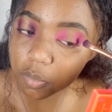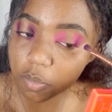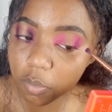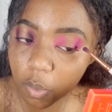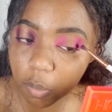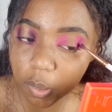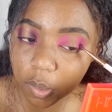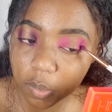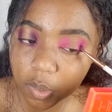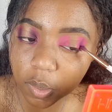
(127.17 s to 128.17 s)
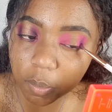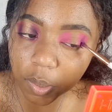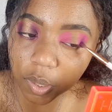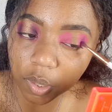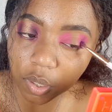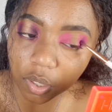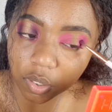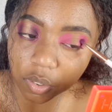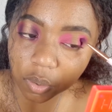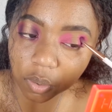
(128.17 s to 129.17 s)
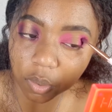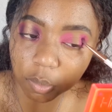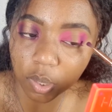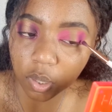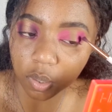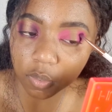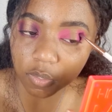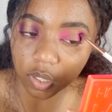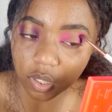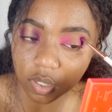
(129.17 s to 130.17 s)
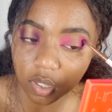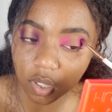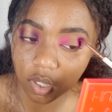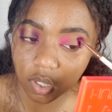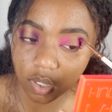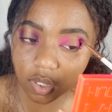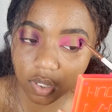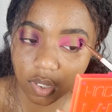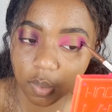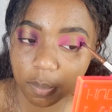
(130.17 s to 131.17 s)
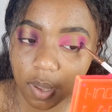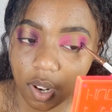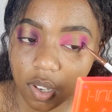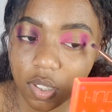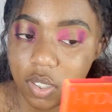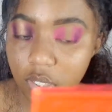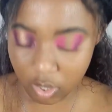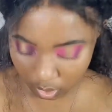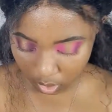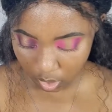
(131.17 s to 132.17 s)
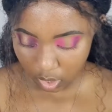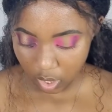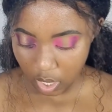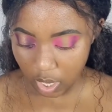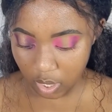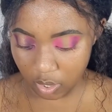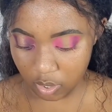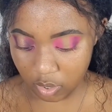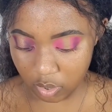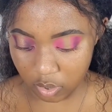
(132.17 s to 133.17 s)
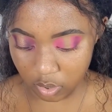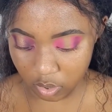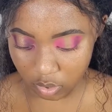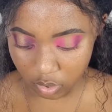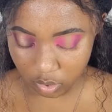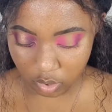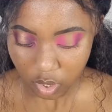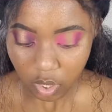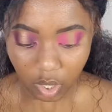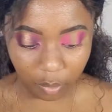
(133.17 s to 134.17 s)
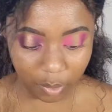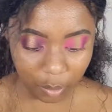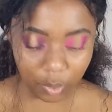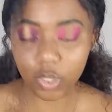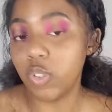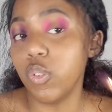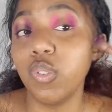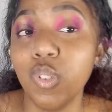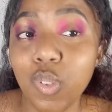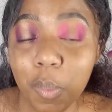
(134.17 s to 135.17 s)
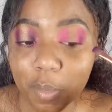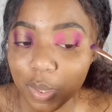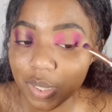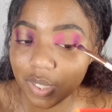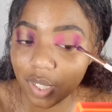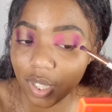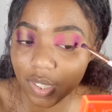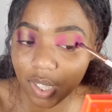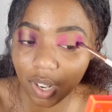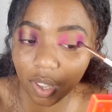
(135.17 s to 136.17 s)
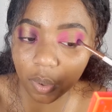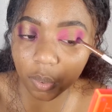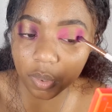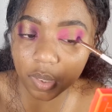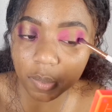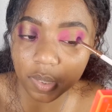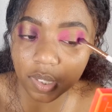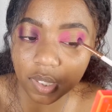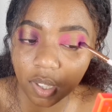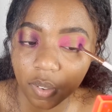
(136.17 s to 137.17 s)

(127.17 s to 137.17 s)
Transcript: more pigmented pink. That's the only pink I could find in this palette. And I really wanted to use this one because in Katele, in this